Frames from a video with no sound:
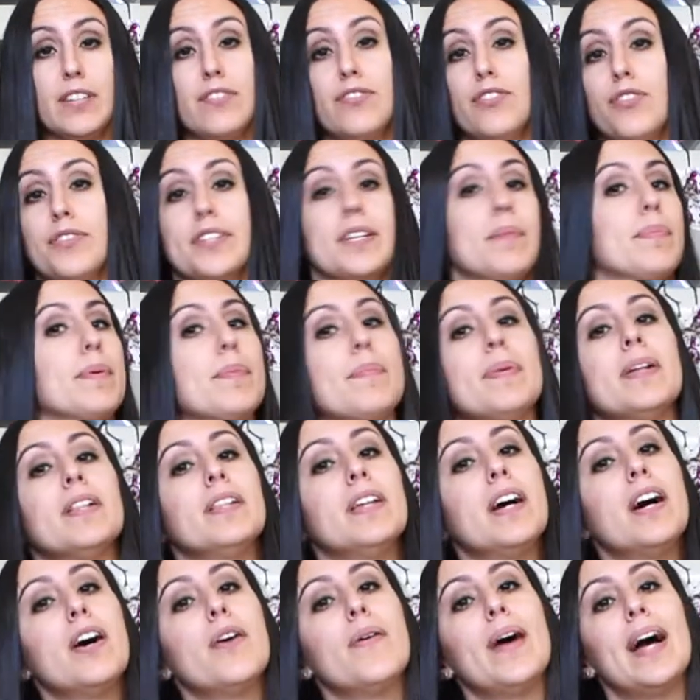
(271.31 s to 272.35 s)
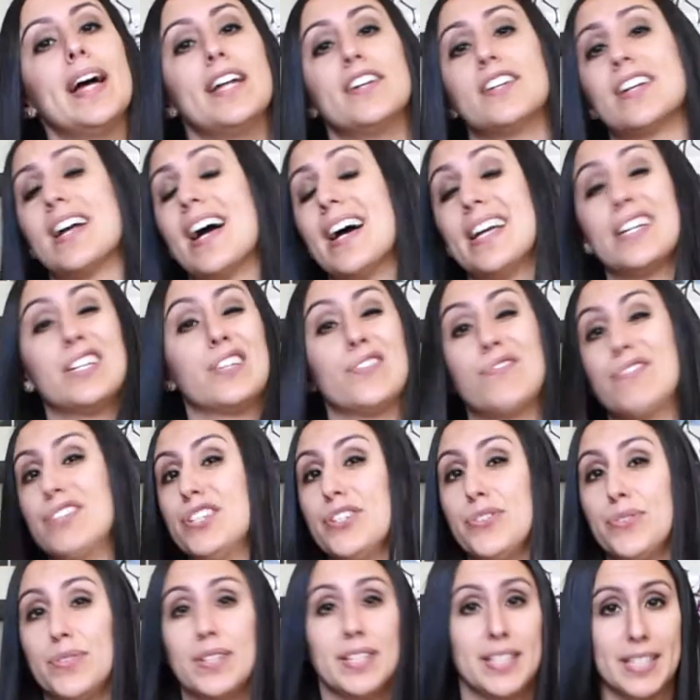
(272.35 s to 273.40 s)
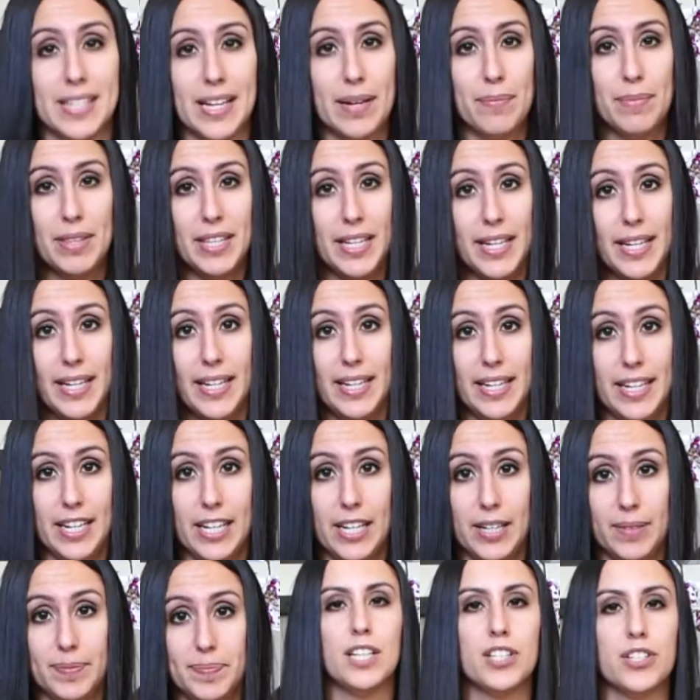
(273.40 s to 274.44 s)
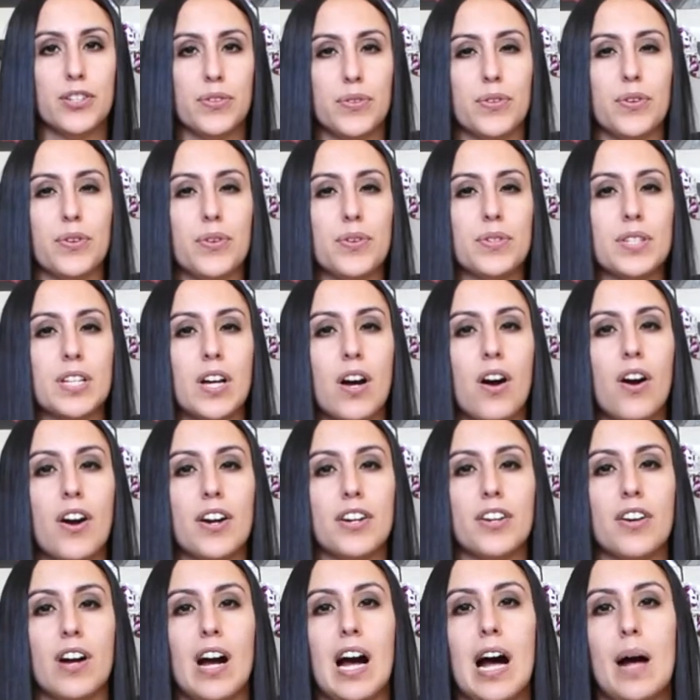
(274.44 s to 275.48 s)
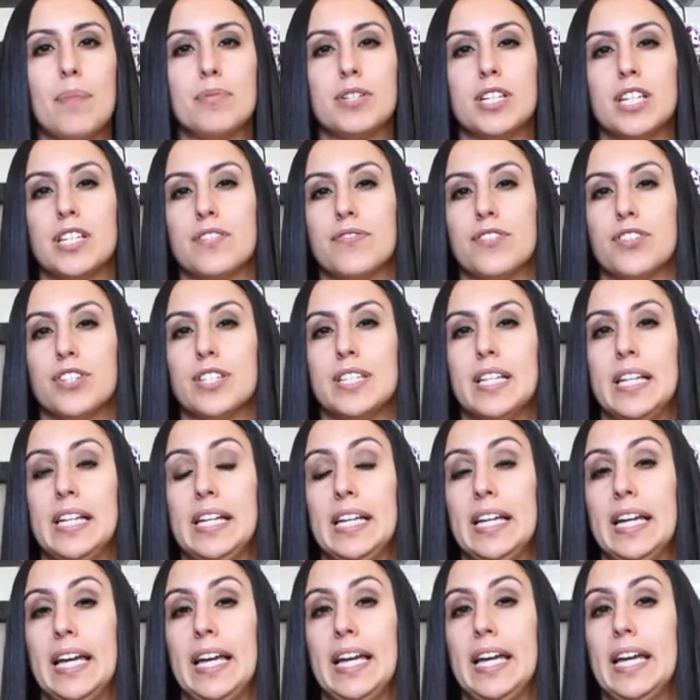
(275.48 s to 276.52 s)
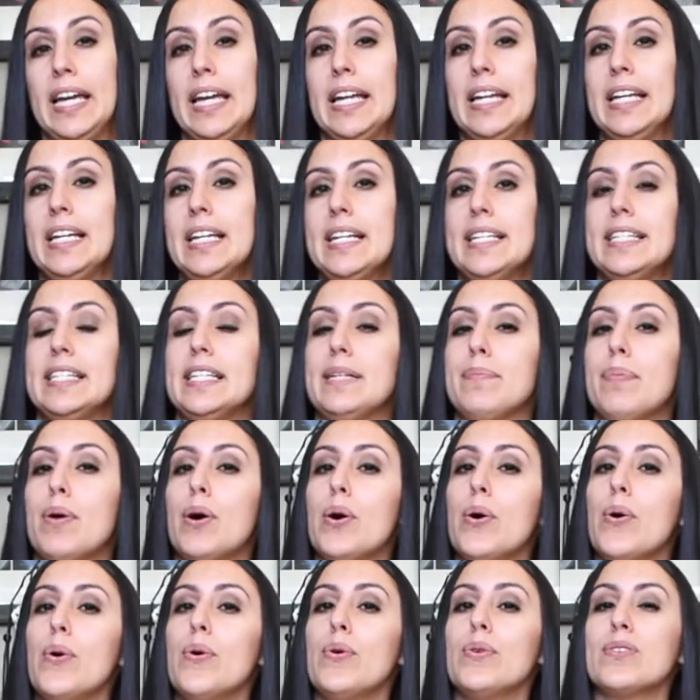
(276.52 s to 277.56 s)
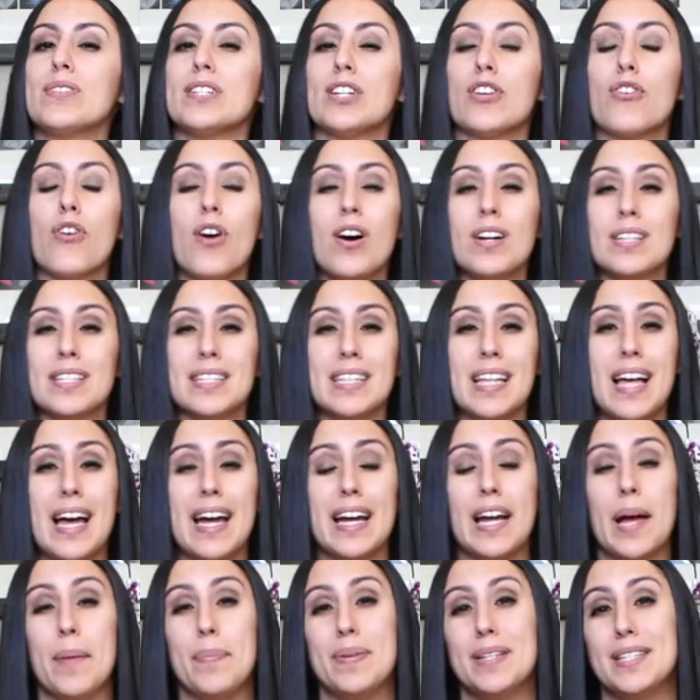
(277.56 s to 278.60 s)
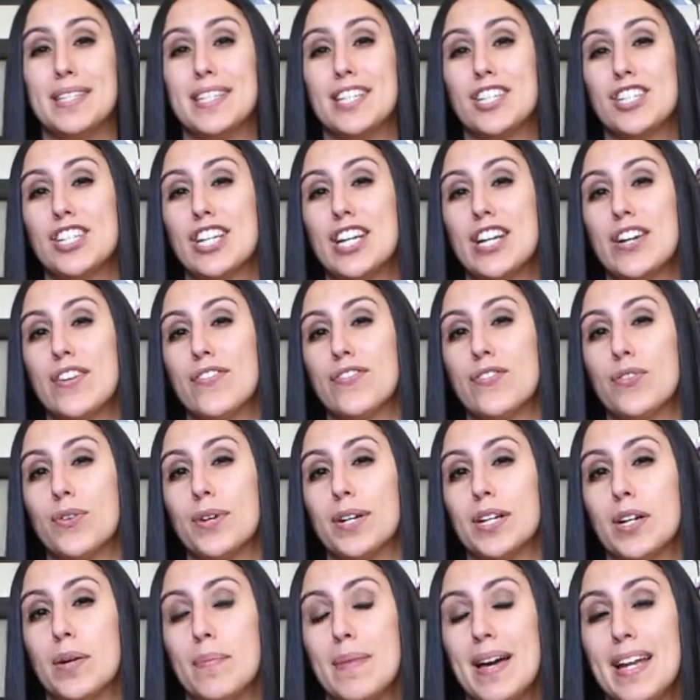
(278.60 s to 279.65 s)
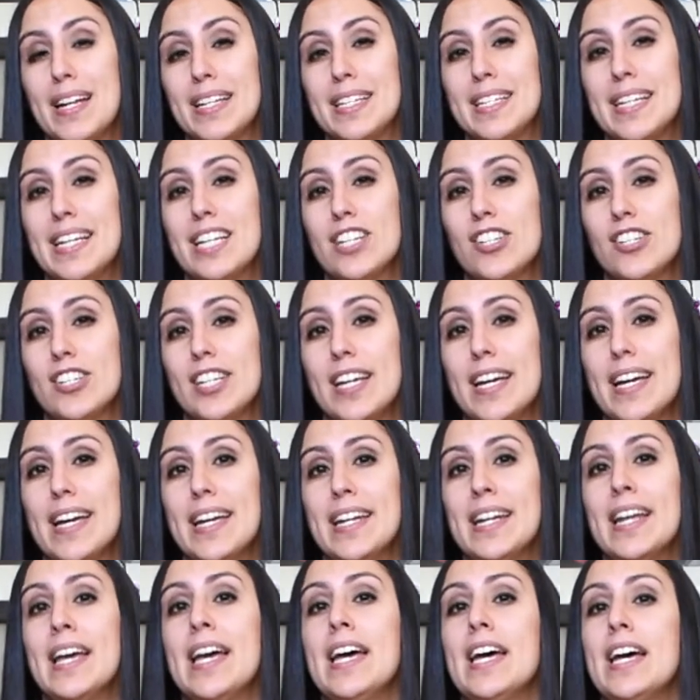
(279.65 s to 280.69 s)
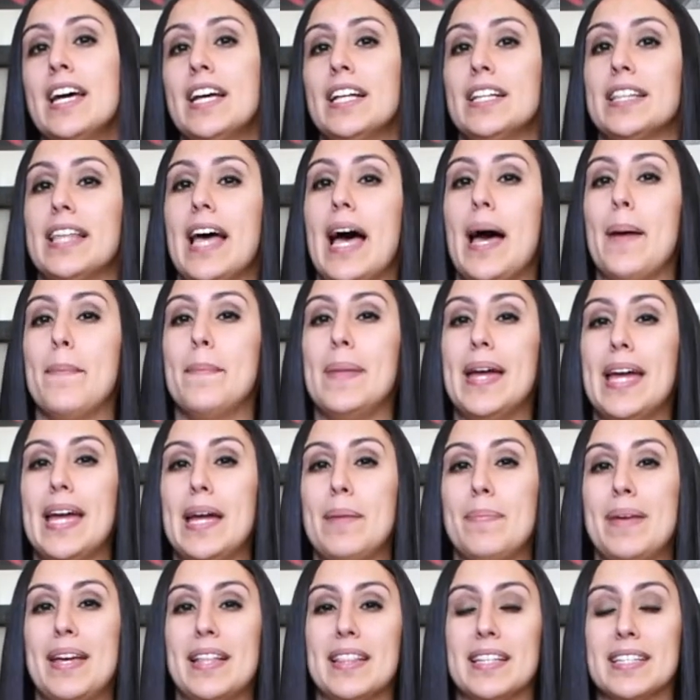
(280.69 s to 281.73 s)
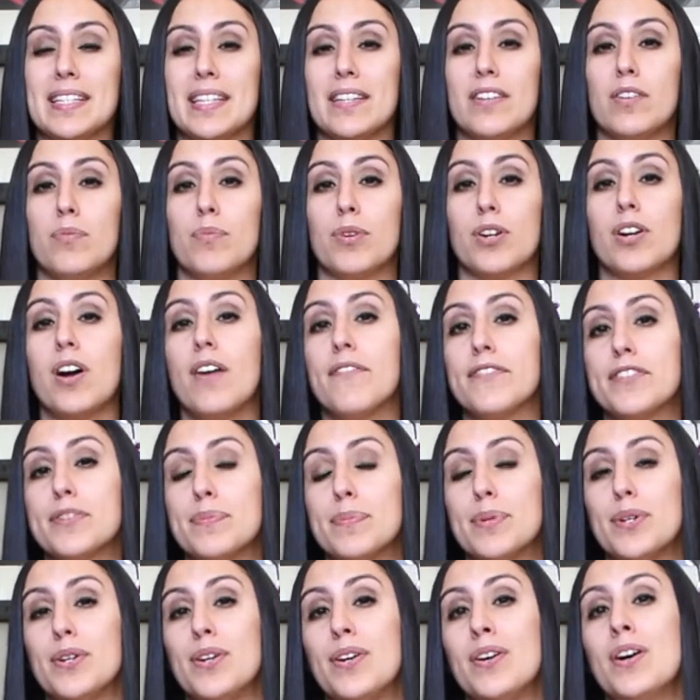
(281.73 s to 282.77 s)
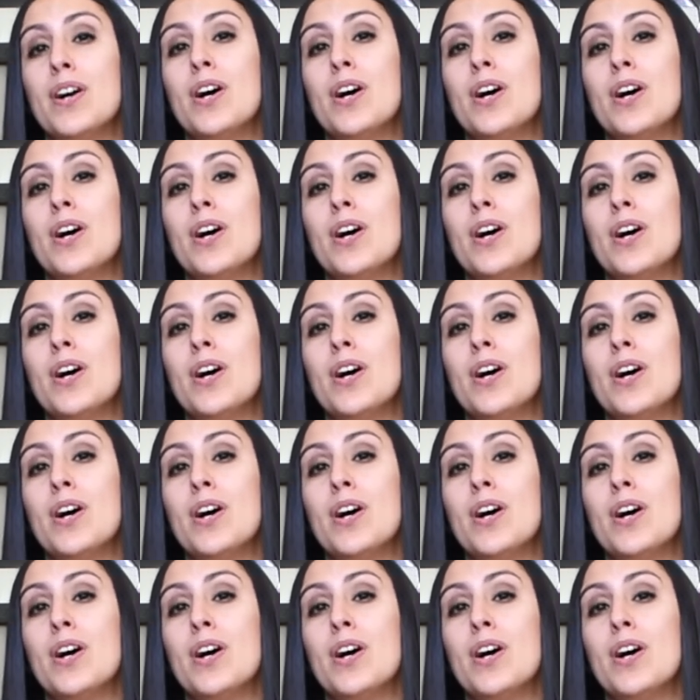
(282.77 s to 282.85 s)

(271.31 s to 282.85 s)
fold up a pillow and kind of do the same thing here. So those are your options for sitting in easy pose, a cross-legged position for your meditation. That may make this a little more comfortable.